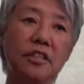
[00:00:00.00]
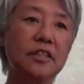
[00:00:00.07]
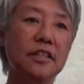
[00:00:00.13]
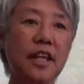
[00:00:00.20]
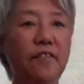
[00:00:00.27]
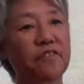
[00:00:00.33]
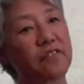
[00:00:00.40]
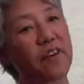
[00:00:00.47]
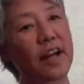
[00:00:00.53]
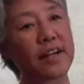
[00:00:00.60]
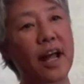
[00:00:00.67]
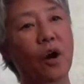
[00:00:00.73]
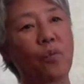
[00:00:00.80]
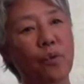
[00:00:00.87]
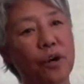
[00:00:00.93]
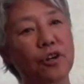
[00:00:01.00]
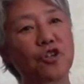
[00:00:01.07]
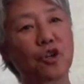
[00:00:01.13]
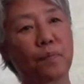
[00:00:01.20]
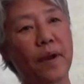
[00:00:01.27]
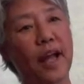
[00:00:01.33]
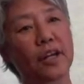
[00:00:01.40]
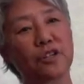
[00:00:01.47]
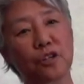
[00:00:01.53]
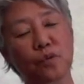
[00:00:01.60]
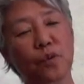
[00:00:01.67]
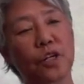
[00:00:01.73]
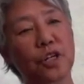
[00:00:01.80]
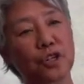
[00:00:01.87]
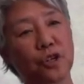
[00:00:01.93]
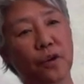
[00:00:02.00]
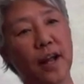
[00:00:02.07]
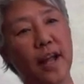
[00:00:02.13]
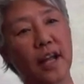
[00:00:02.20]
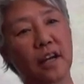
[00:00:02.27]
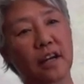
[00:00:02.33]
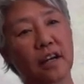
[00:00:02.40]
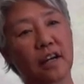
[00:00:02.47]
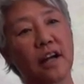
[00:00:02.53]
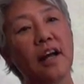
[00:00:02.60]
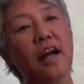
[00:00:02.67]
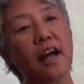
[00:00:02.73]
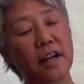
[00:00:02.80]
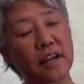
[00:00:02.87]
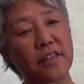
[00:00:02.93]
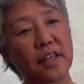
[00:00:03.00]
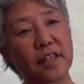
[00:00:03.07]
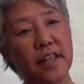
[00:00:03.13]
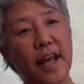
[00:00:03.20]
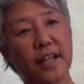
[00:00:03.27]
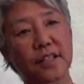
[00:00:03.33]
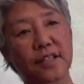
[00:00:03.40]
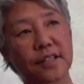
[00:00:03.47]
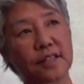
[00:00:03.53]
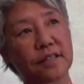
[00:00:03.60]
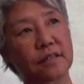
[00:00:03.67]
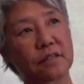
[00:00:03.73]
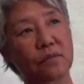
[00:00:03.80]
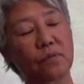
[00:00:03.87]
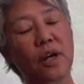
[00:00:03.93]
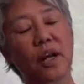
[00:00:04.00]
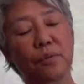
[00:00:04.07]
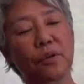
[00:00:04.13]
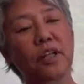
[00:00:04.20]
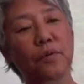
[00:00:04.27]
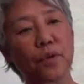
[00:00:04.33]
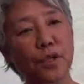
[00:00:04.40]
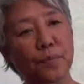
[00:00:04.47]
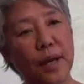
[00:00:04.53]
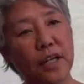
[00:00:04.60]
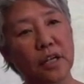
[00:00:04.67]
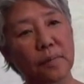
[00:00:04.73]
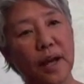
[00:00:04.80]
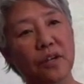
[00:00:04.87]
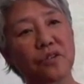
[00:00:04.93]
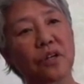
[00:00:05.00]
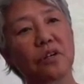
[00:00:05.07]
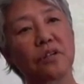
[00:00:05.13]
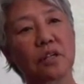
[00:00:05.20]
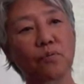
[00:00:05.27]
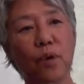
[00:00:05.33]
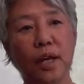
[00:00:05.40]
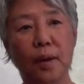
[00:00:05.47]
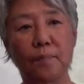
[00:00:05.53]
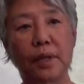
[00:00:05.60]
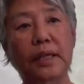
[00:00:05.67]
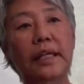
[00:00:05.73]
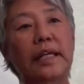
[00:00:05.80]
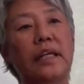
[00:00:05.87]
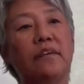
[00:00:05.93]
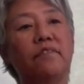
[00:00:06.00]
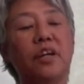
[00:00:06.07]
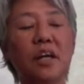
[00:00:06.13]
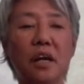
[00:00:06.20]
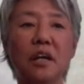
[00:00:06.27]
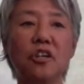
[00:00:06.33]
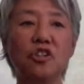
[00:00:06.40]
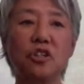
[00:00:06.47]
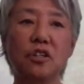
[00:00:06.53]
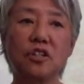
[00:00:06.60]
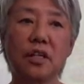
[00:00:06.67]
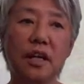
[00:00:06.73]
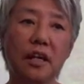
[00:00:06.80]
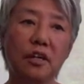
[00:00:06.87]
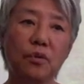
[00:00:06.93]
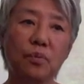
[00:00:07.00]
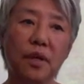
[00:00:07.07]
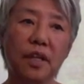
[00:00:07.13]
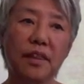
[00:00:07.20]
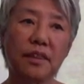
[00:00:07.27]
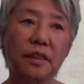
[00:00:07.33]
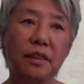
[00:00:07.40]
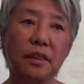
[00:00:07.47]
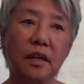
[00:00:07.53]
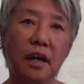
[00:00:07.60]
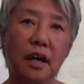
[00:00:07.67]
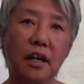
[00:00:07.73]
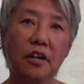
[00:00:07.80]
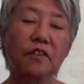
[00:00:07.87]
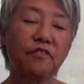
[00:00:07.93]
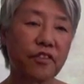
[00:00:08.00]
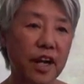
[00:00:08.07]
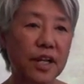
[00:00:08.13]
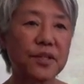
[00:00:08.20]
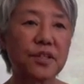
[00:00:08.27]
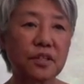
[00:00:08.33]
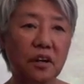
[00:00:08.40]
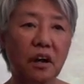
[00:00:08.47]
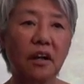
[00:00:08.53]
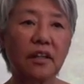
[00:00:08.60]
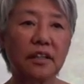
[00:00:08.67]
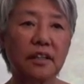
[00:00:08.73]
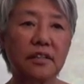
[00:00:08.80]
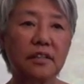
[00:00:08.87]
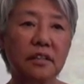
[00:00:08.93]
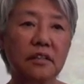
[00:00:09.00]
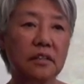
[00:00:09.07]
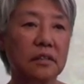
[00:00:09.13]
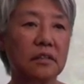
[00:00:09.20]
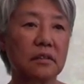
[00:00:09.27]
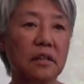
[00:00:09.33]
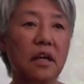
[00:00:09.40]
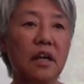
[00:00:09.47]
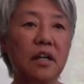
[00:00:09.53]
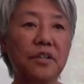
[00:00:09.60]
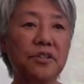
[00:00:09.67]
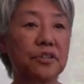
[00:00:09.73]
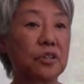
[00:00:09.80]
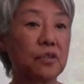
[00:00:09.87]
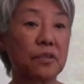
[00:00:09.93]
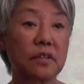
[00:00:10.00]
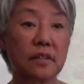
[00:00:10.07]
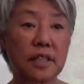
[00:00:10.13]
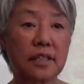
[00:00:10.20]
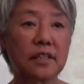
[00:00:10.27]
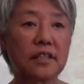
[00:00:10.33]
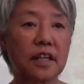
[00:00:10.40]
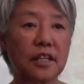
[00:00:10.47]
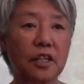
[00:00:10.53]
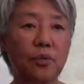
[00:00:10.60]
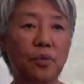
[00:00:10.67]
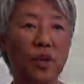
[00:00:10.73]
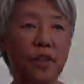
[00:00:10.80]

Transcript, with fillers: you just have to find out where is your passion, what is your anchor. And I think that's what I really respect about Joan and what I believe she shared with her friends, colleagues, and students that studied